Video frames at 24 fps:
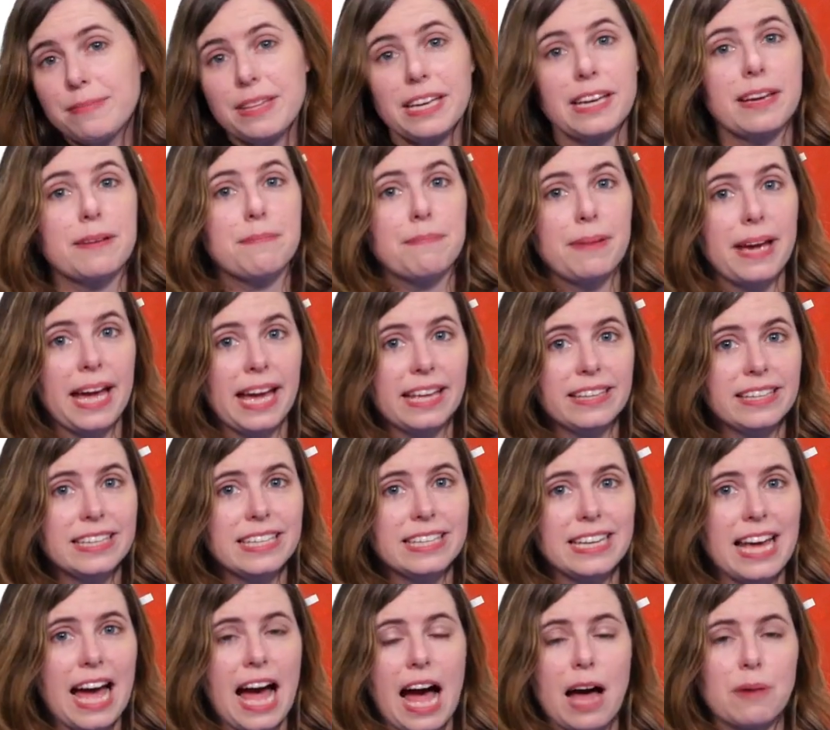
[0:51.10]
the
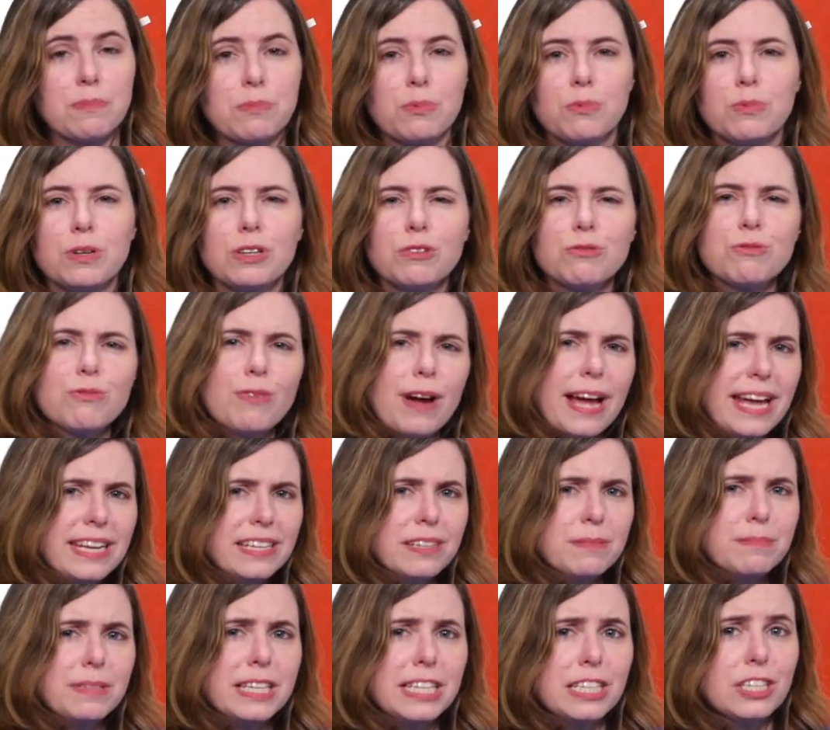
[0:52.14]
companion app will
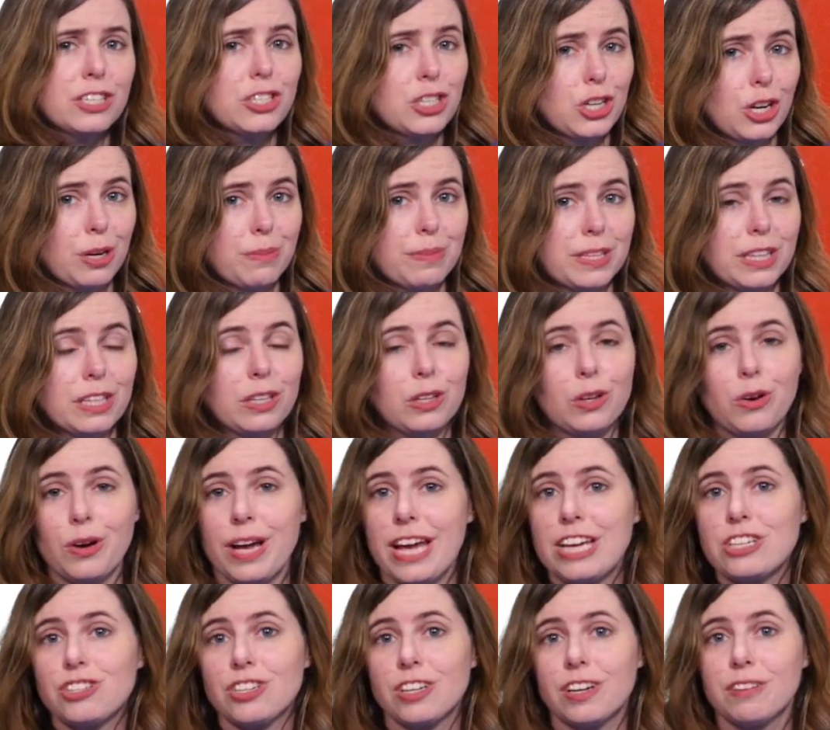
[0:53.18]
randomly determine the
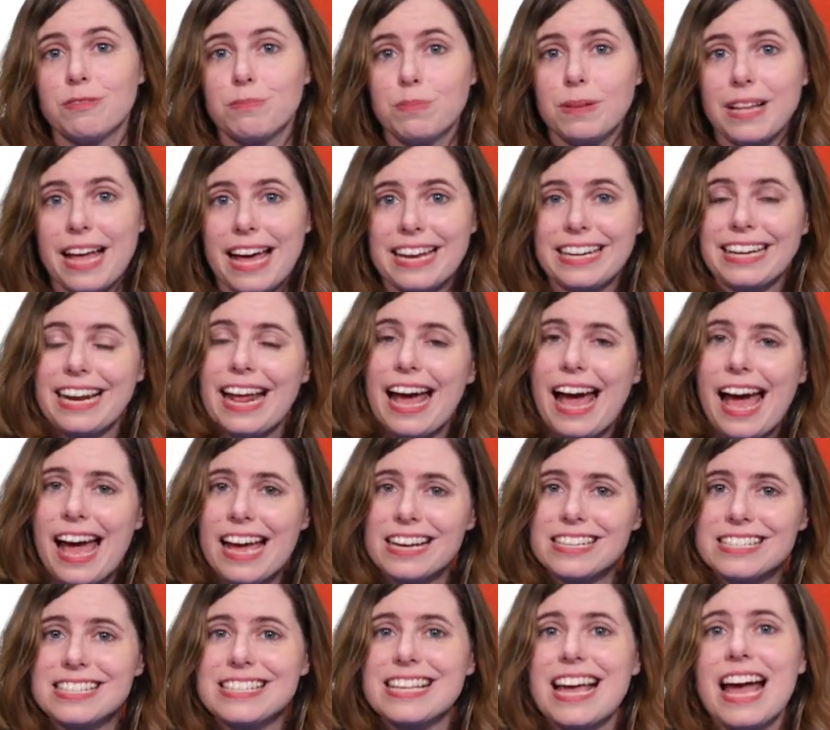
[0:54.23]
location of planet
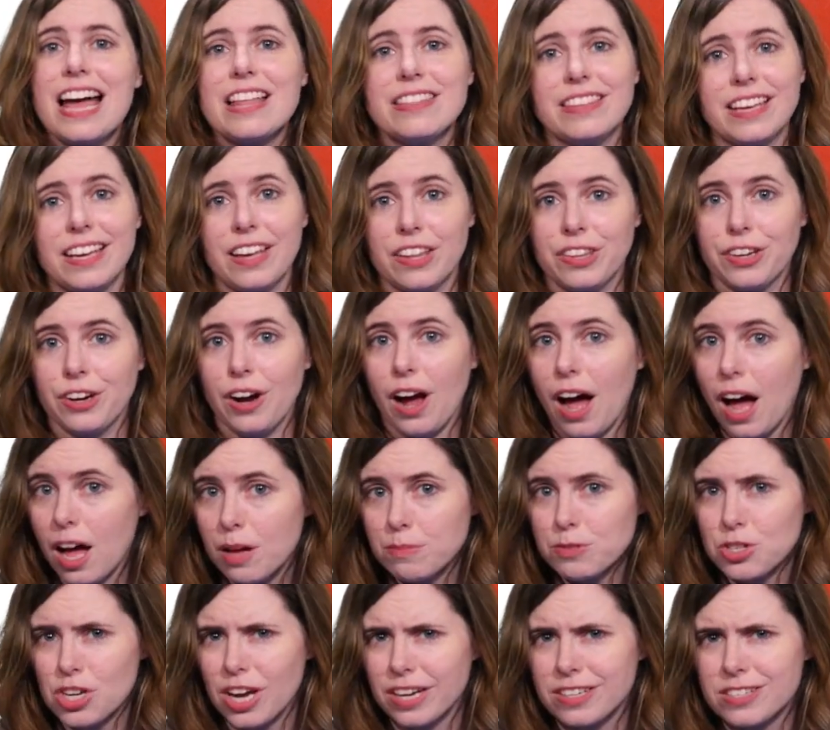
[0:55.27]
X and the other
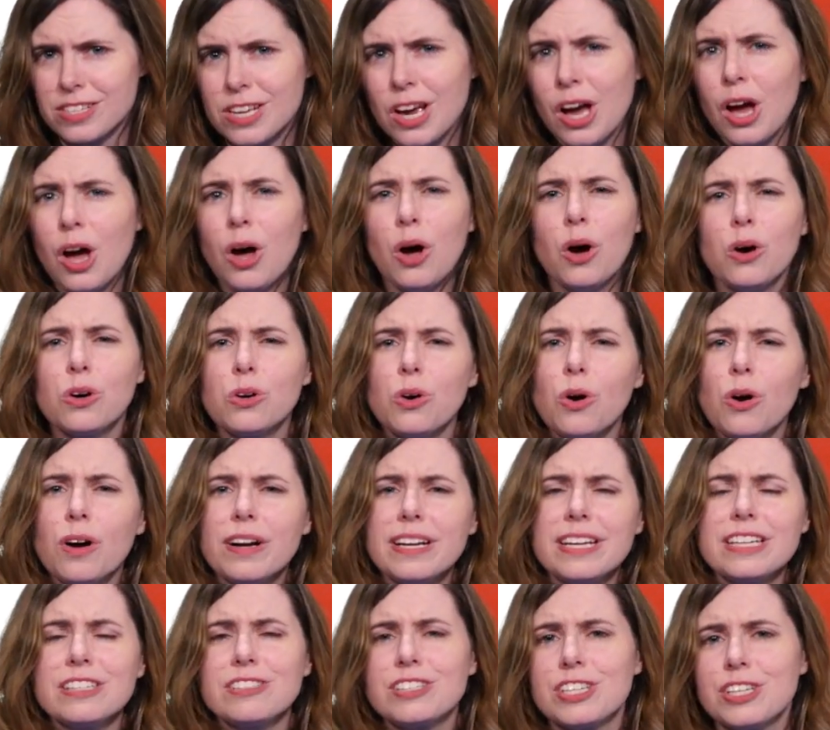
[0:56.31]
objects
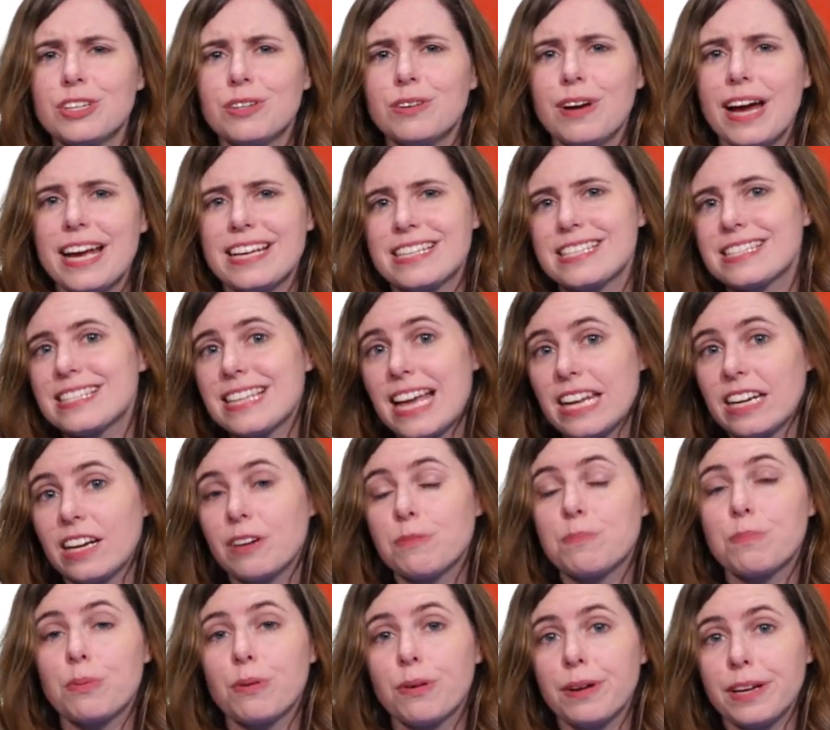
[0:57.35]
according to a set
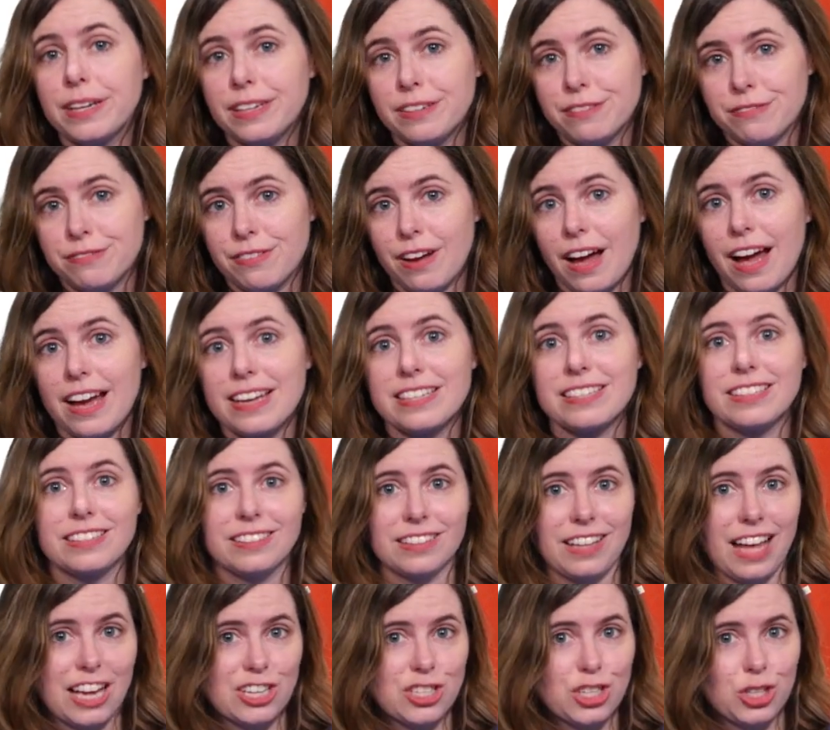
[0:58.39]
of predefined
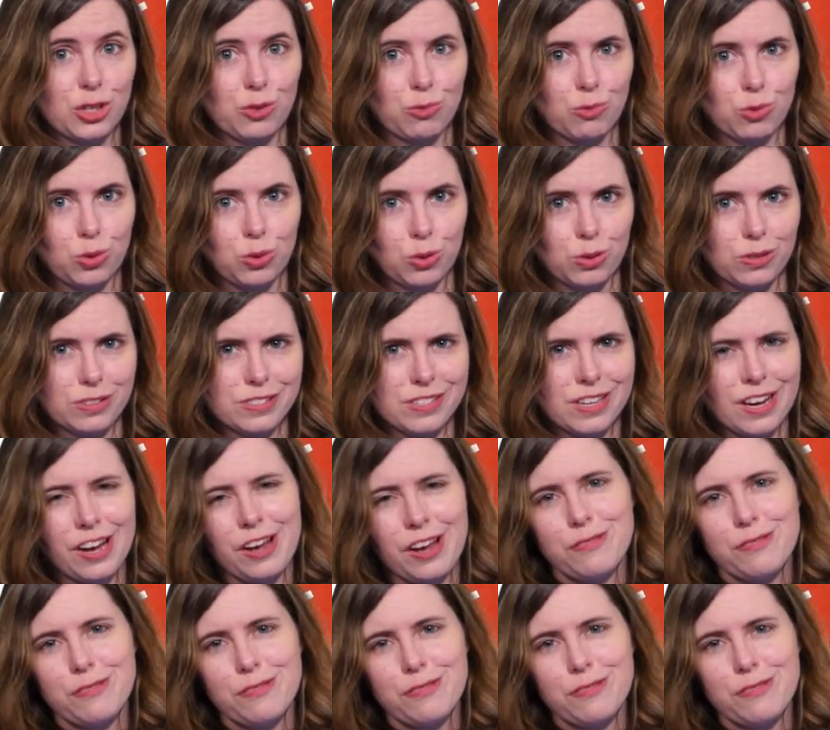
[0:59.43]
logic rules.